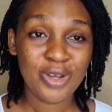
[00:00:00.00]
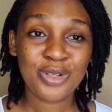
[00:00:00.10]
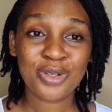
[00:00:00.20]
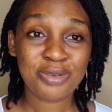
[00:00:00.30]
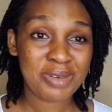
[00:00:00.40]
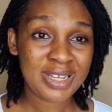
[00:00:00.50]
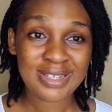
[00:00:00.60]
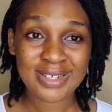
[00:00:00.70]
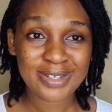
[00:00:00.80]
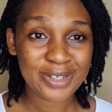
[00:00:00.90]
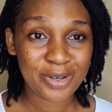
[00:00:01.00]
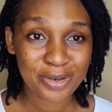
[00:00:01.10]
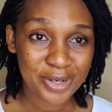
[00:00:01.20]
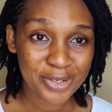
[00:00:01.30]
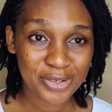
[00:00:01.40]
So you better take the
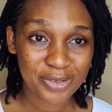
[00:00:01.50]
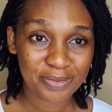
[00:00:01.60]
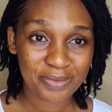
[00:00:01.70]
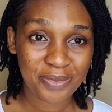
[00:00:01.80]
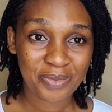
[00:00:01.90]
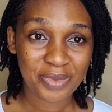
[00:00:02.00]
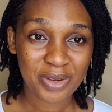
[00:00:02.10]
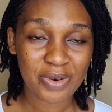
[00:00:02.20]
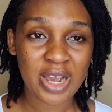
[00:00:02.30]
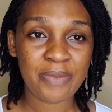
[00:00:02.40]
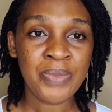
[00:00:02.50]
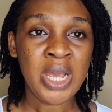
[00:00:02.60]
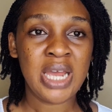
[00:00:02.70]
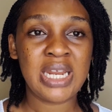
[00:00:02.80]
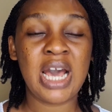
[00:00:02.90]
correction, right?
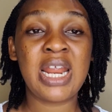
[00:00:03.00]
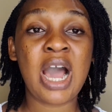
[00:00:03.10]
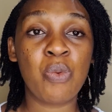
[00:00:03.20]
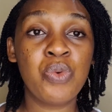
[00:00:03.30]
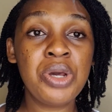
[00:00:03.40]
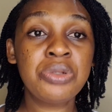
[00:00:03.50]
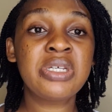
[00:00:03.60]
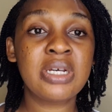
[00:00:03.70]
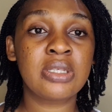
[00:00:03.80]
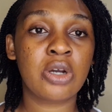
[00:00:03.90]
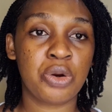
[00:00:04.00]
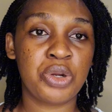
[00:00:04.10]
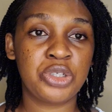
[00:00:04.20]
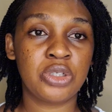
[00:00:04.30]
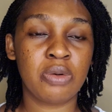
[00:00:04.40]
Now, I will take the
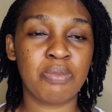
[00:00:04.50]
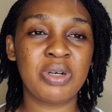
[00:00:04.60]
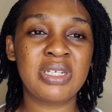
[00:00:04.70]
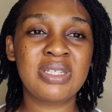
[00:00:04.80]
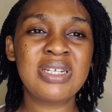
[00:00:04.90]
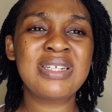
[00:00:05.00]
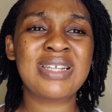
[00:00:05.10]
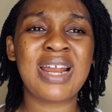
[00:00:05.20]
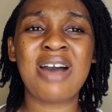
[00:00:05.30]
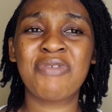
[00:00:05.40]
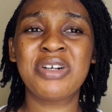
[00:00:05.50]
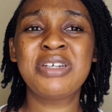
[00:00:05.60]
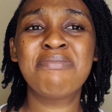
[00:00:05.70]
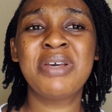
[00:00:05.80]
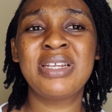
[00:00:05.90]
correction, but the thing is that I've already
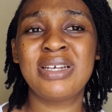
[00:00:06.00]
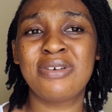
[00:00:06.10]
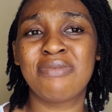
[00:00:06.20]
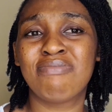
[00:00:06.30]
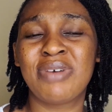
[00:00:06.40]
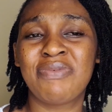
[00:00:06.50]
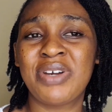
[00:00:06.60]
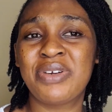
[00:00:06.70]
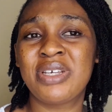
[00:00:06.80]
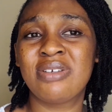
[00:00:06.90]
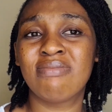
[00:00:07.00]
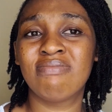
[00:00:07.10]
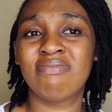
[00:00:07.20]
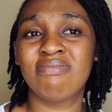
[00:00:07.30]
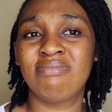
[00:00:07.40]
made a very
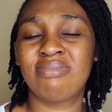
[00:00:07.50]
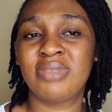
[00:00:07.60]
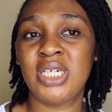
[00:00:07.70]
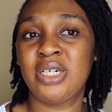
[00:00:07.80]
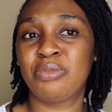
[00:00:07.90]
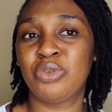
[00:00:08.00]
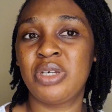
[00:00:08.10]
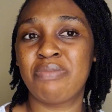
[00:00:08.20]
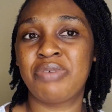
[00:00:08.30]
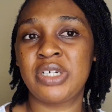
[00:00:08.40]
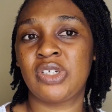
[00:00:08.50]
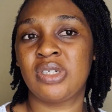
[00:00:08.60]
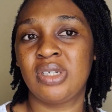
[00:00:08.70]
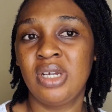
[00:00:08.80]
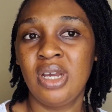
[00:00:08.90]
terrible
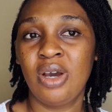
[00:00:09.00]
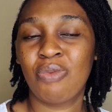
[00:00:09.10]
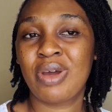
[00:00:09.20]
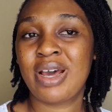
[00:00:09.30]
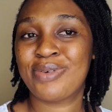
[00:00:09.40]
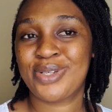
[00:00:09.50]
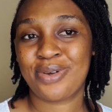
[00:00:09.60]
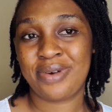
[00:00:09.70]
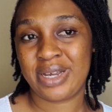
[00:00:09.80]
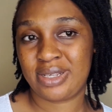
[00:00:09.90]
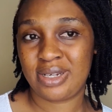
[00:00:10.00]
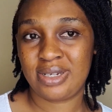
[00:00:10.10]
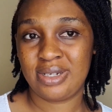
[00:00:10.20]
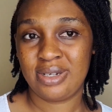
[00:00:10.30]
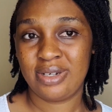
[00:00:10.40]
impression when I was corrected,
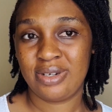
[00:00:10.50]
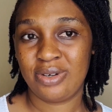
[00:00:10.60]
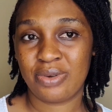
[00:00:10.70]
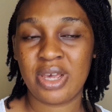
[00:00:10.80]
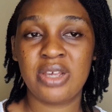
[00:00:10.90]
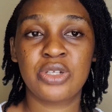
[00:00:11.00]
okay?